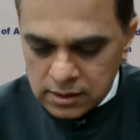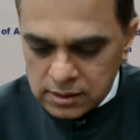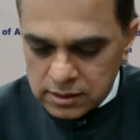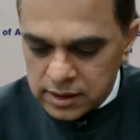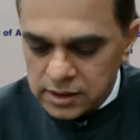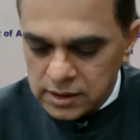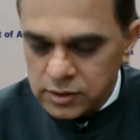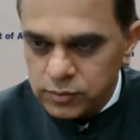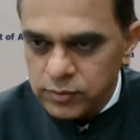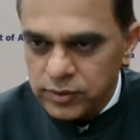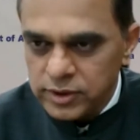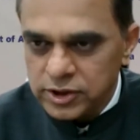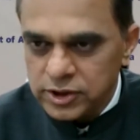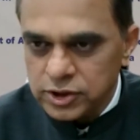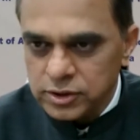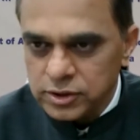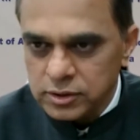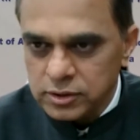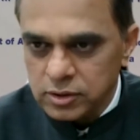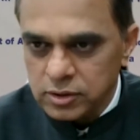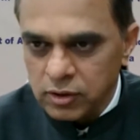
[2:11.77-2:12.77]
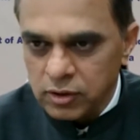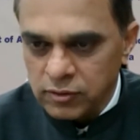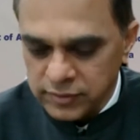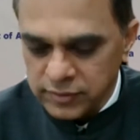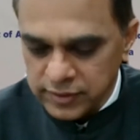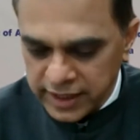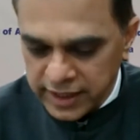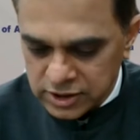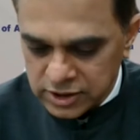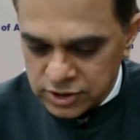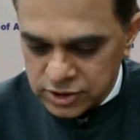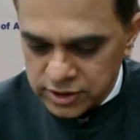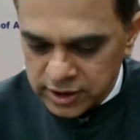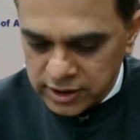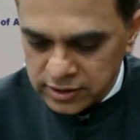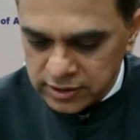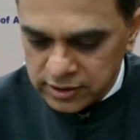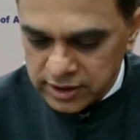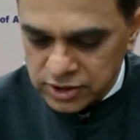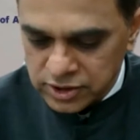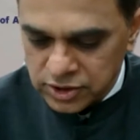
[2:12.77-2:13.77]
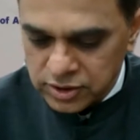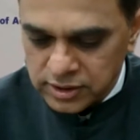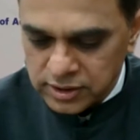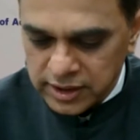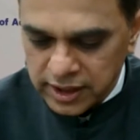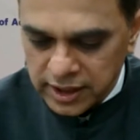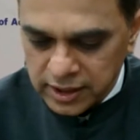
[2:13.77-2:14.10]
This vision of next generation